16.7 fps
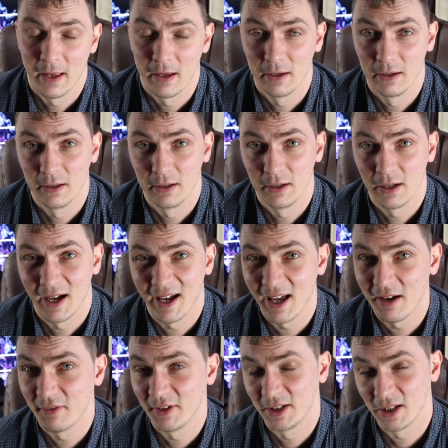Uh, I
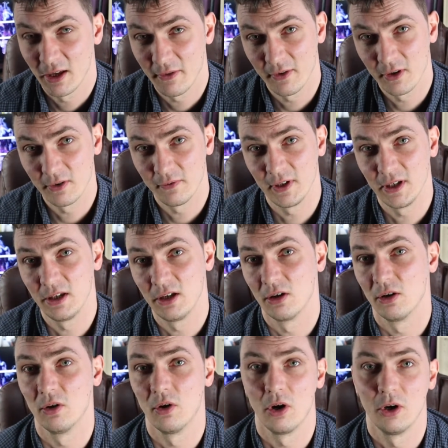have another
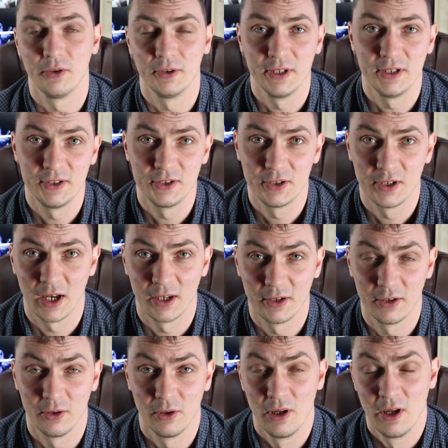video on this
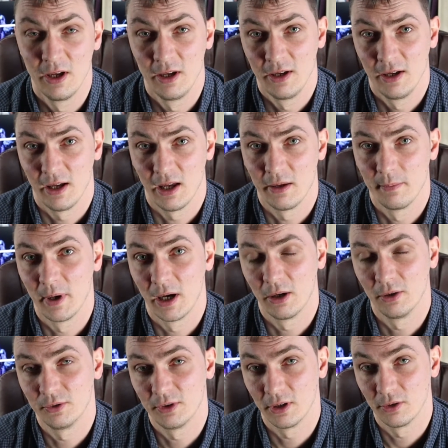channel
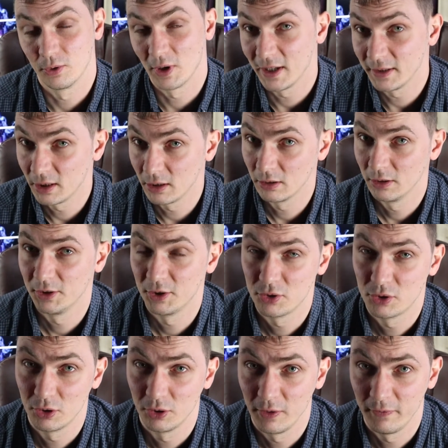about writing a
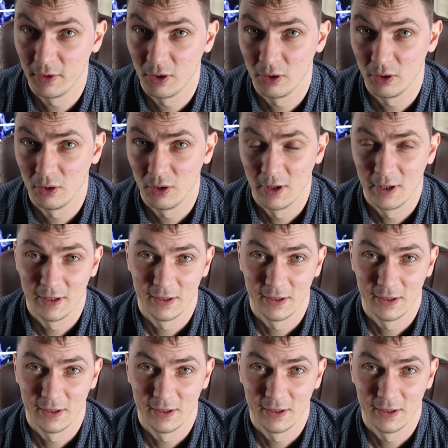literature review.